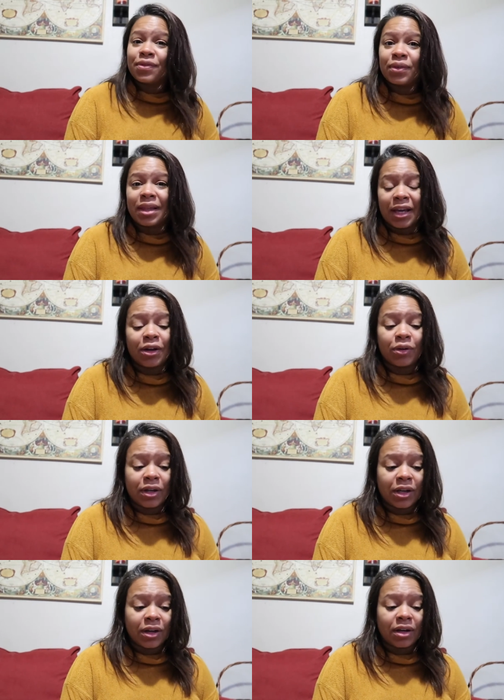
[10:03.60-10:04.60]
for the inner
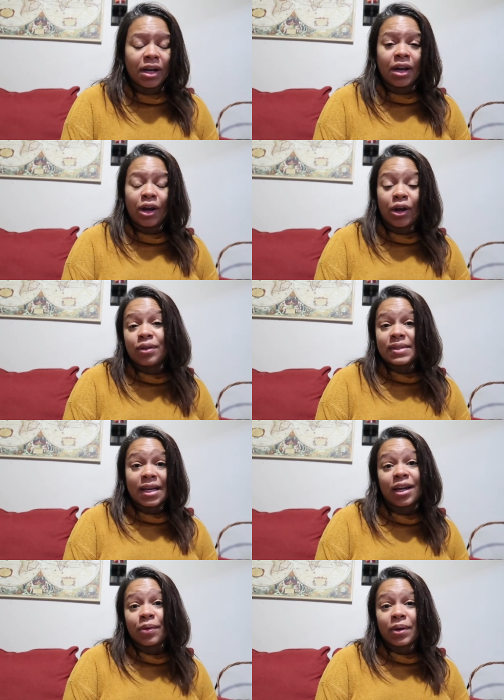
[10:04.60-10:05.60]
ear and not use it
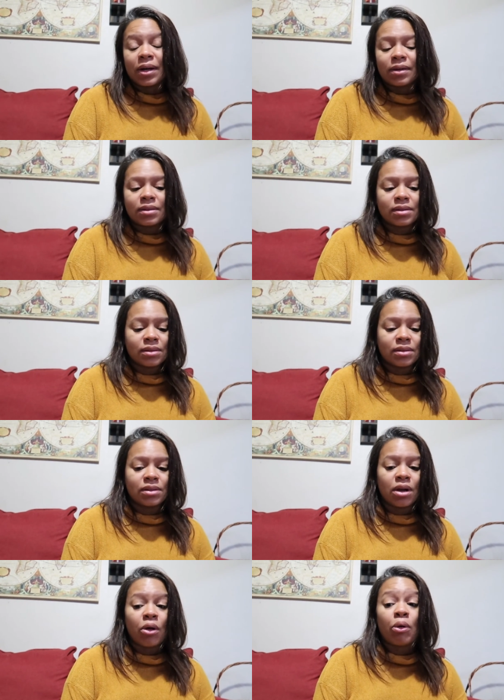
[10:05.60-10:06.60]
anywhere else.
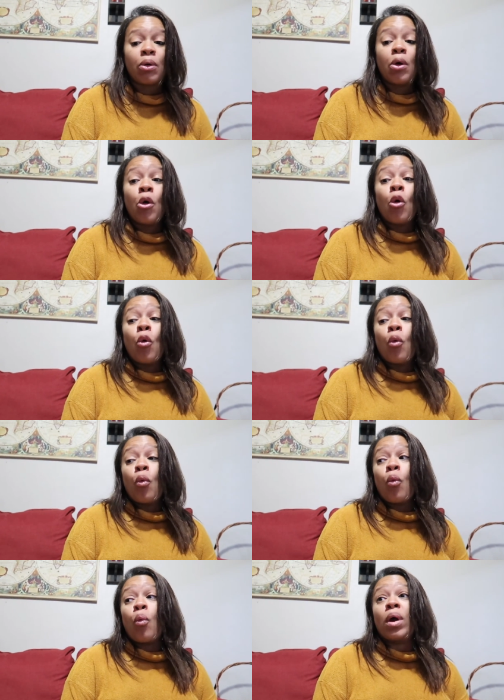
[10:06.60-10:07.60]
So
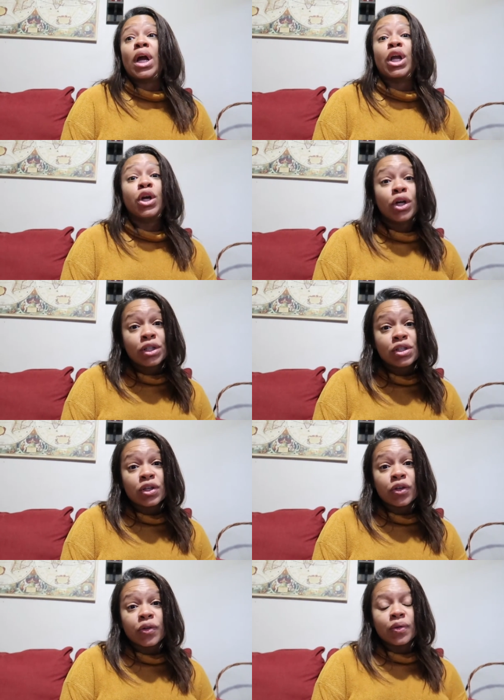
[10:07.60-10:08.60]
what I could
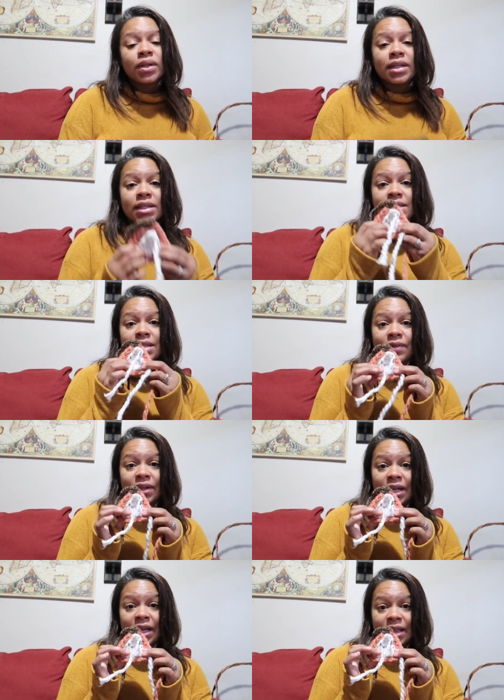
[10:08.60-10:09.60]
do is leave
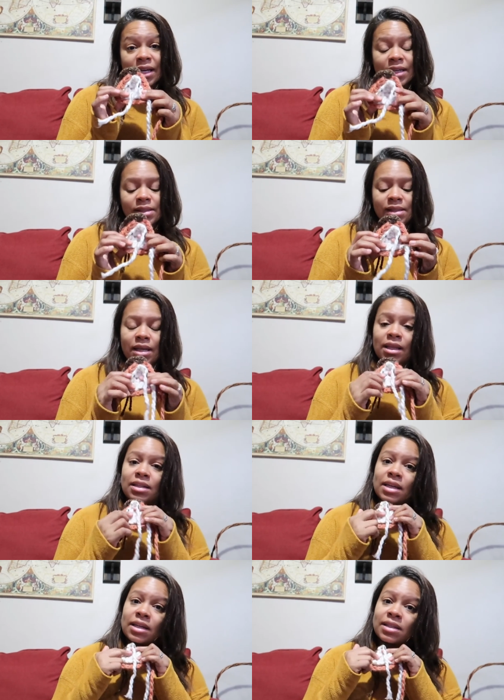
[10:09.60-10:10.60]
it like this and then
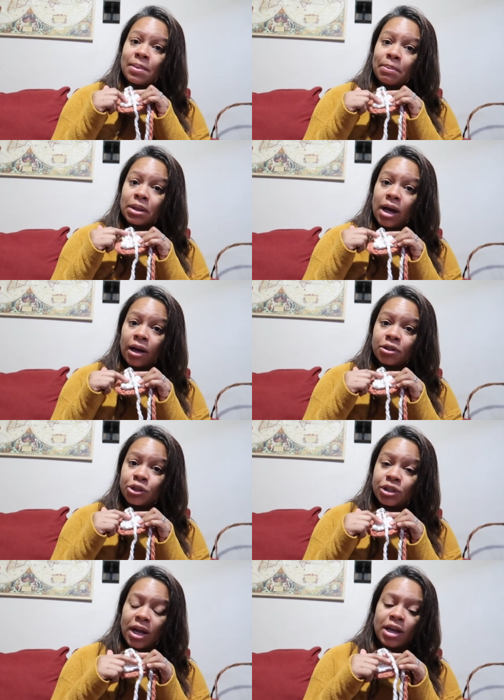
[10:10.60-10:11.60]
take some
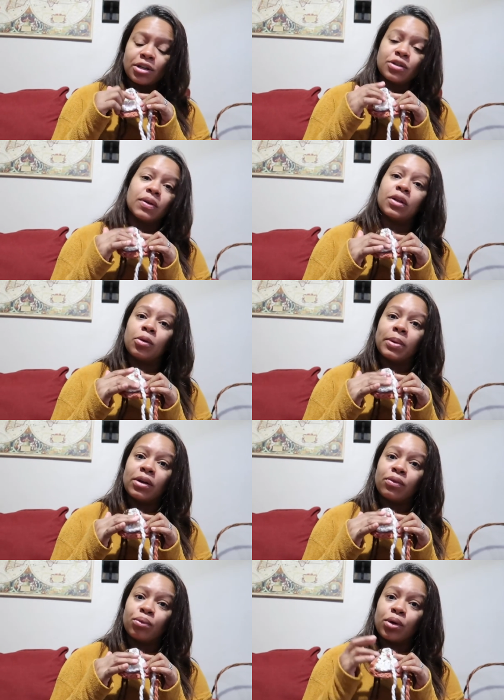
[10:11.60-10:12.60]
blush and do a little bit
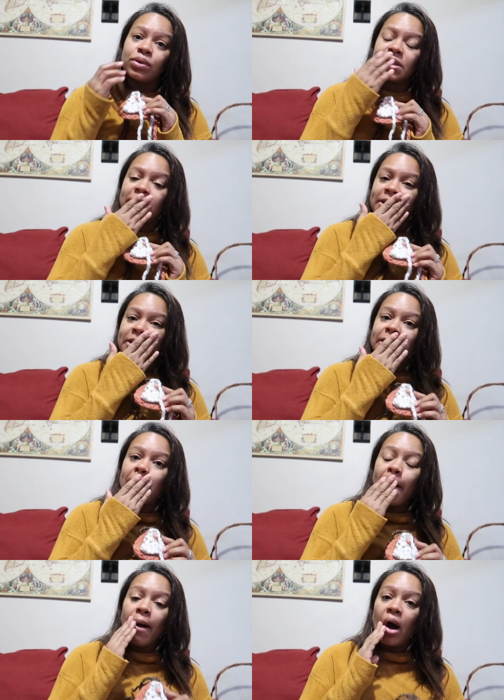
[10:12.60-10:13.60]
of rosiness
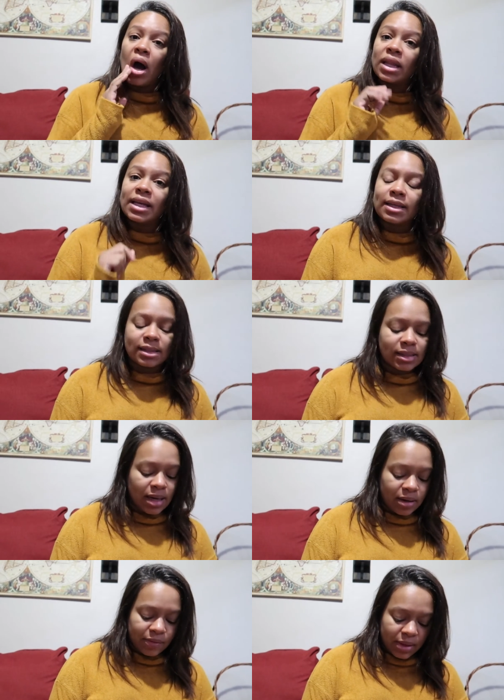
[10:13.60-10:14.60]
on the
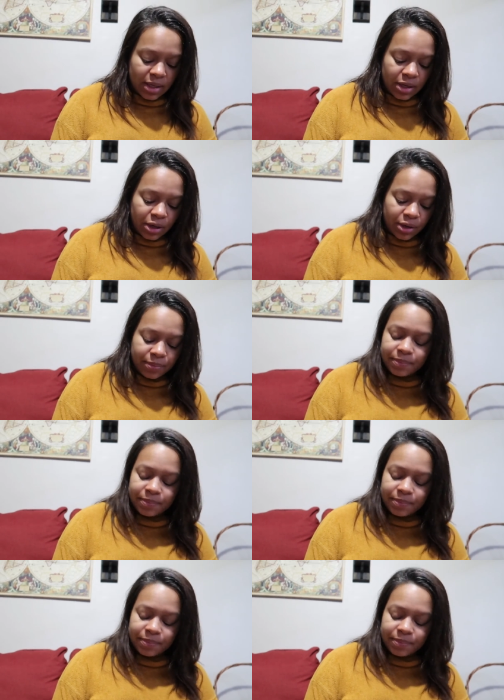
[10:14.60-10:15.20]
inside of the ear.